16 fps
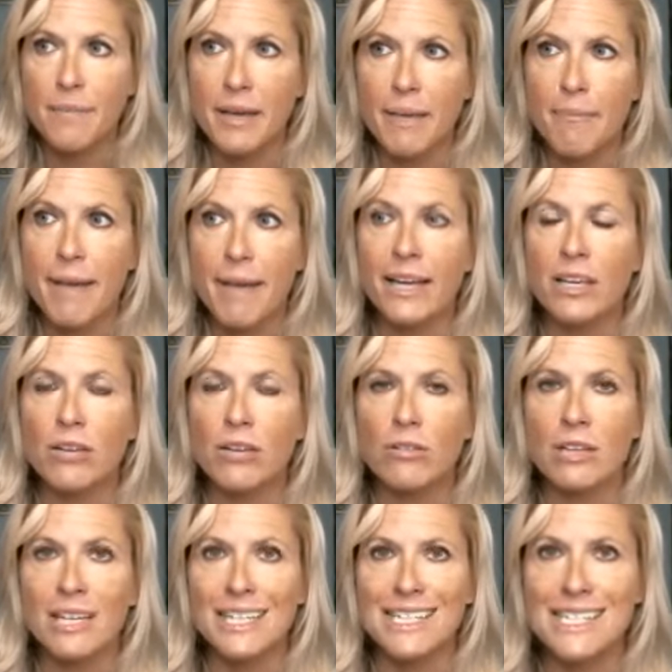
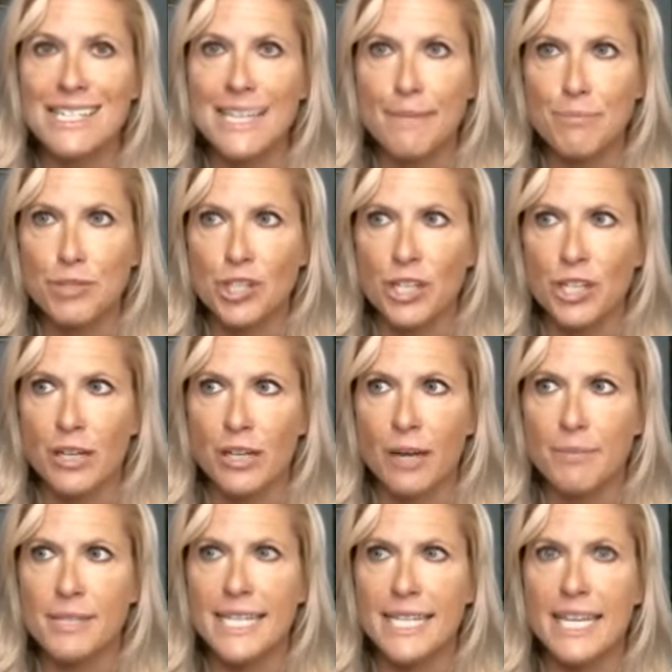Immaculate conception.
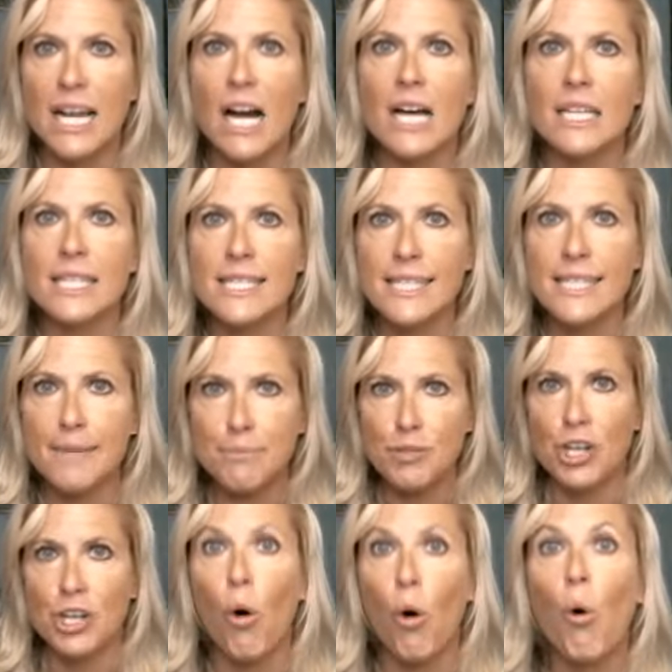I'm seeing
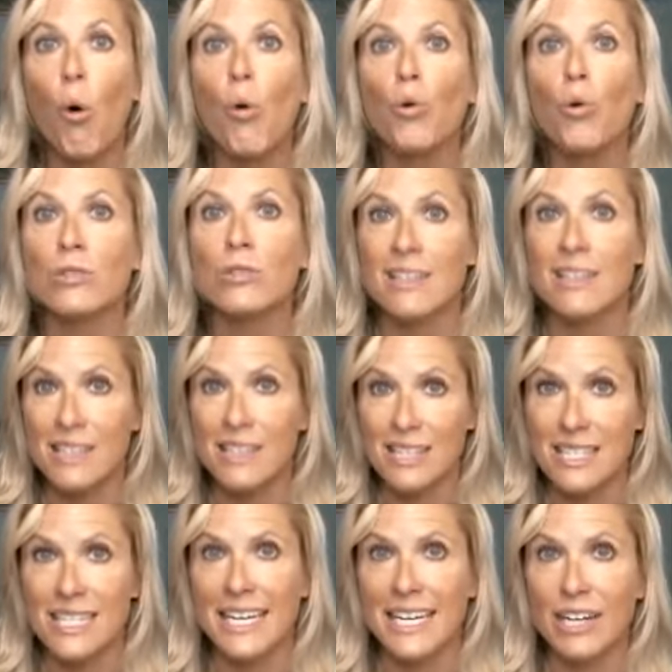conception, a holding
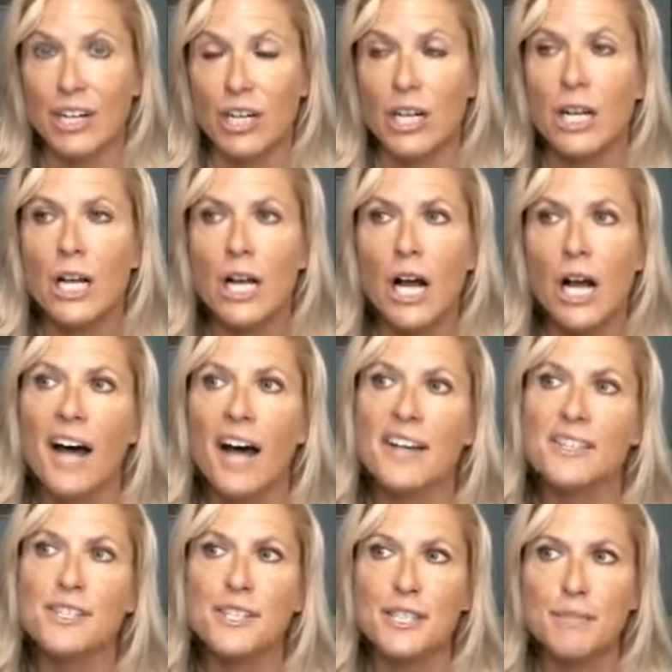container, a
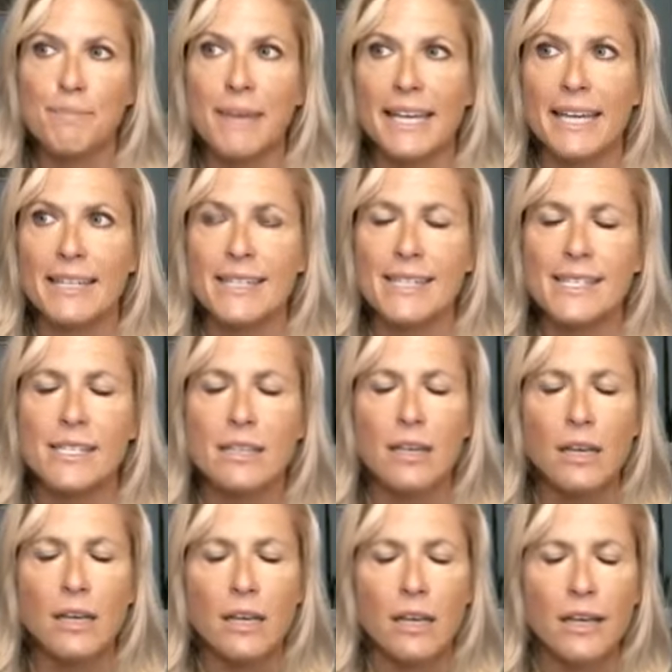space.
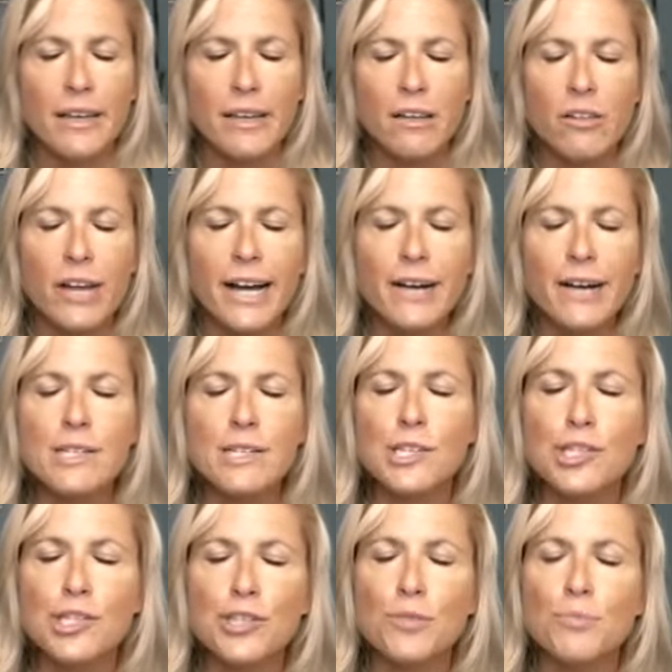It allows
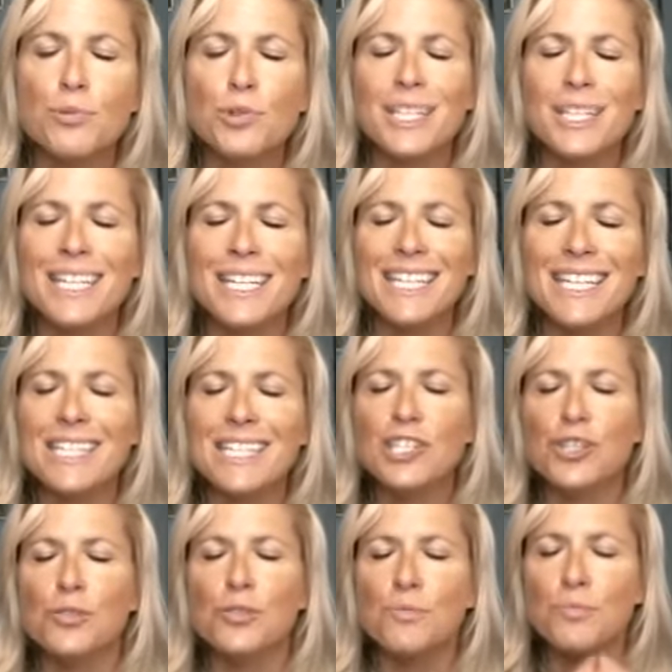us to put
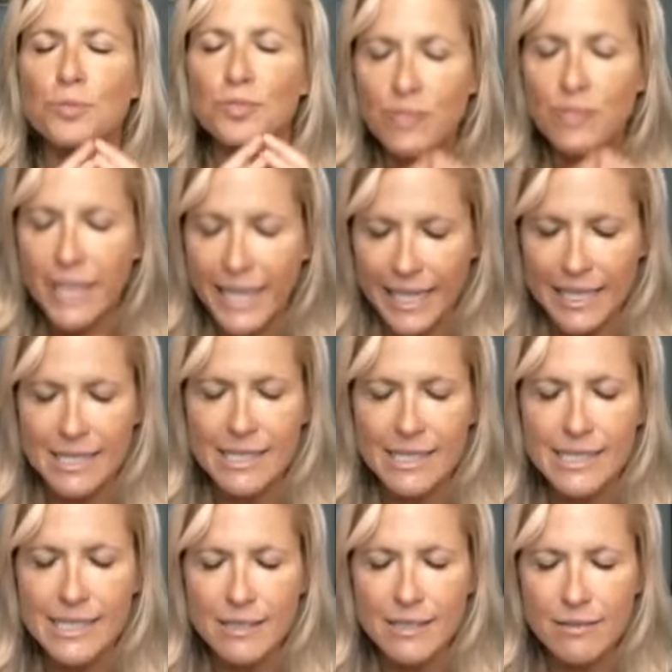into
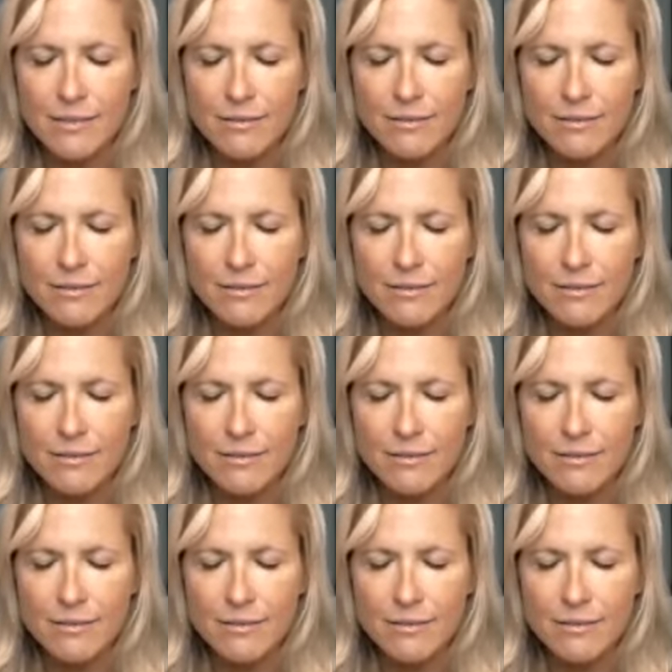place